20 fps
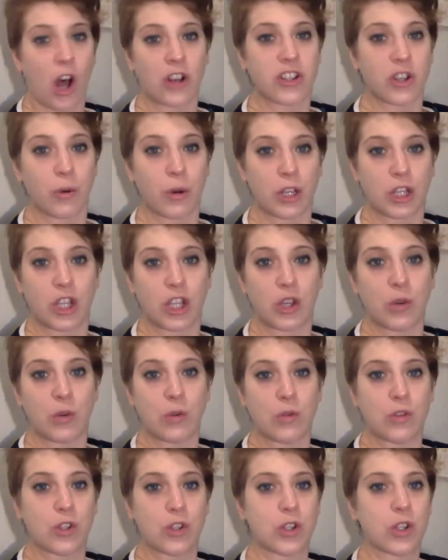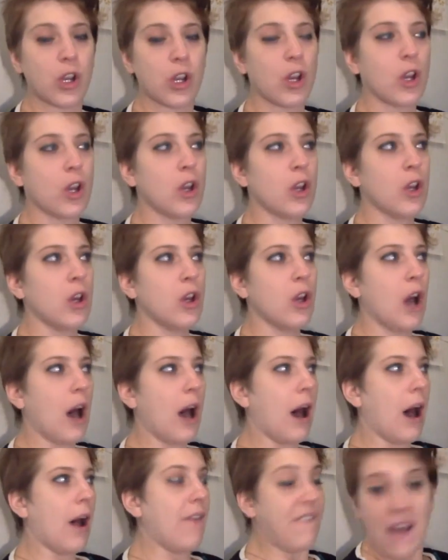also a huge
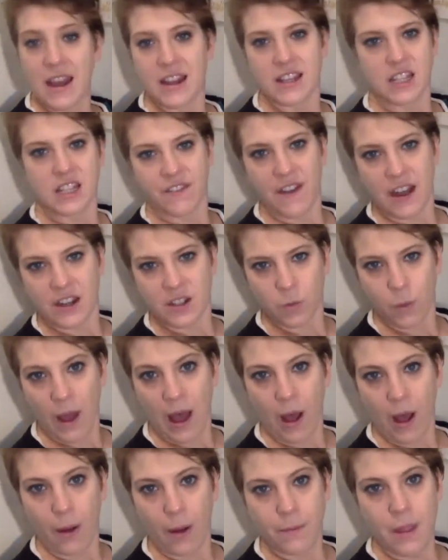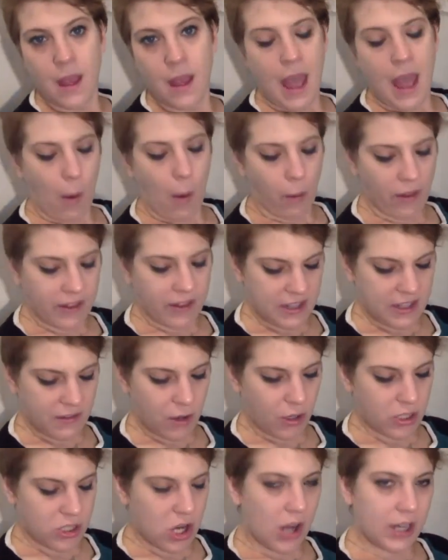fantasy fan as well. And one of the things I've
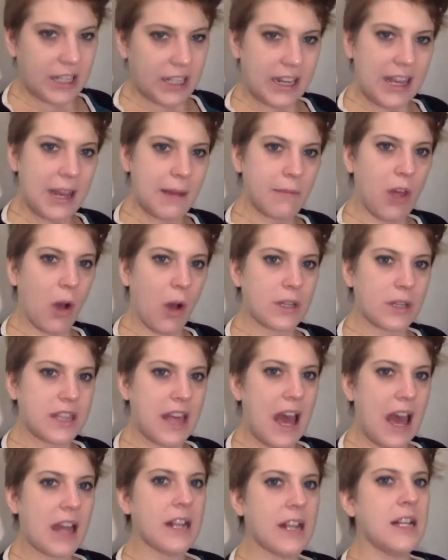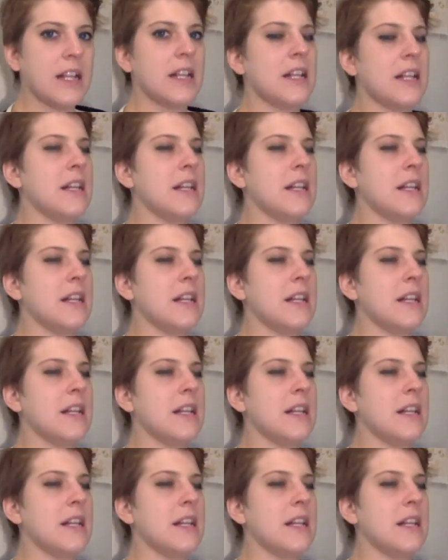noticed talking to him though is that